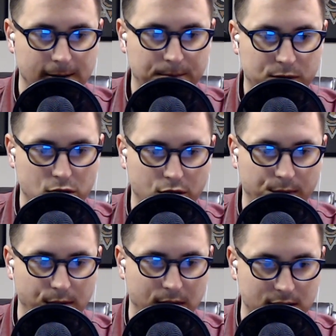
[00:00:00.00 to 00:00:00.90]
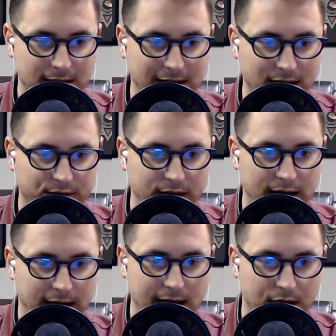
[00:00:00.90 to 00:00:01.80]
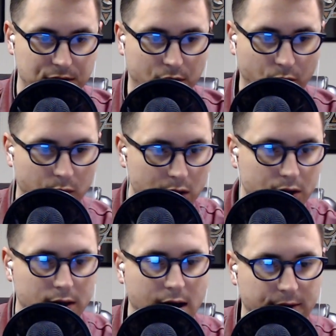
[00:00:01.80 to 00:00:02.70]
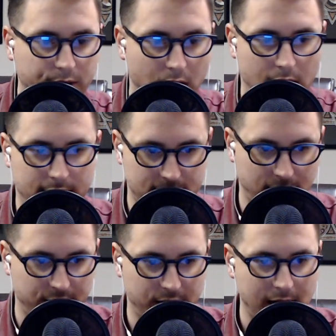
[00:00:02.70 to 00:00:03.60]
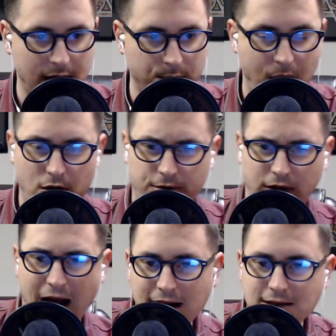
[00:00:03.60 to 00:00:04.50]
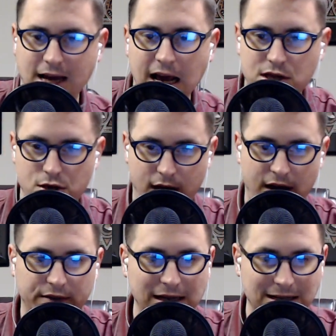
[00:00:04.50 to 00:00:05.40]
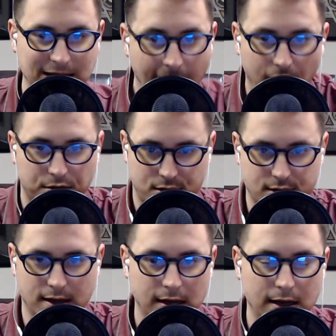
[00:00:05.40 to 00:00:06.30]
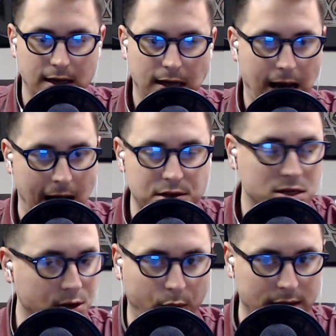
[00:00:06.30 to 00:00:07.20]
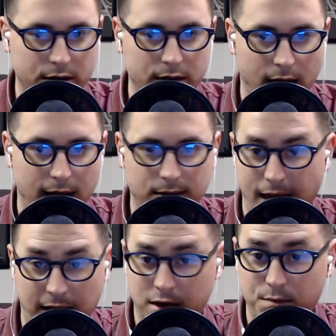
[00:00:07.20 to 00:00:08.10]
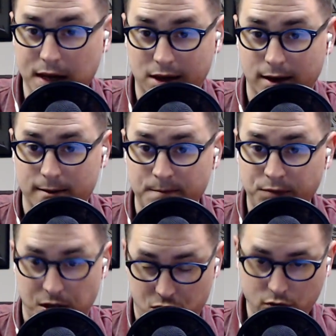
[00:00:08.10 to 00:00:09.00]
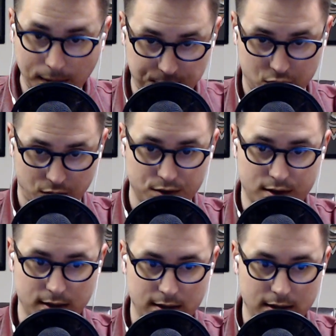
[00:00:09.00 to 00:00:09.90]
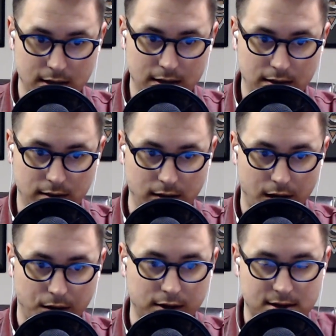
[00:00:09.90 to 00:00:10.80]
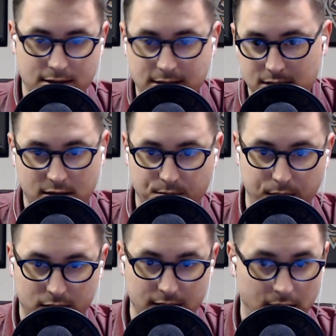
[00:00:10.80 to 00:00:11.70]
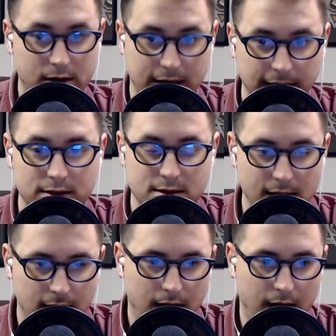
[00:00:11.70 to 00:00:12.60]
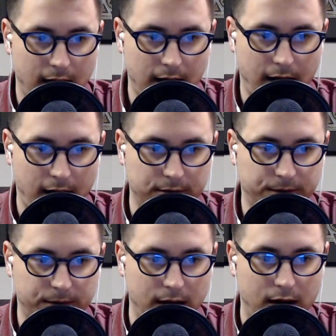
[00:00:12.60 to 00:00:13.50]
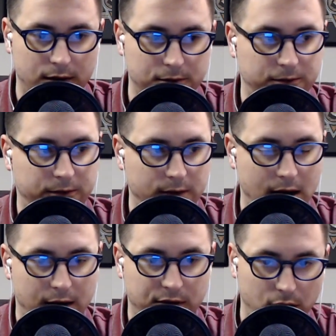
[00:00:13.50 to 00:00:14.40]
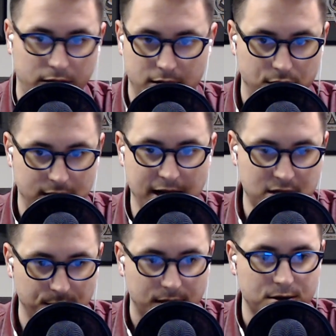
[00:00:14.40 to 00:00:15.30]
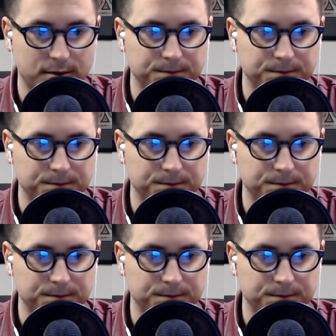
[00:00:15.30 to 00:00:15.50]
to whom we must give an account. The word of God is living and powerful. And in case you have any doubts as to whether or not that could be the, the scriptures, you know, the 66 books in our case, uh, of, of, of the Old and New Testaments,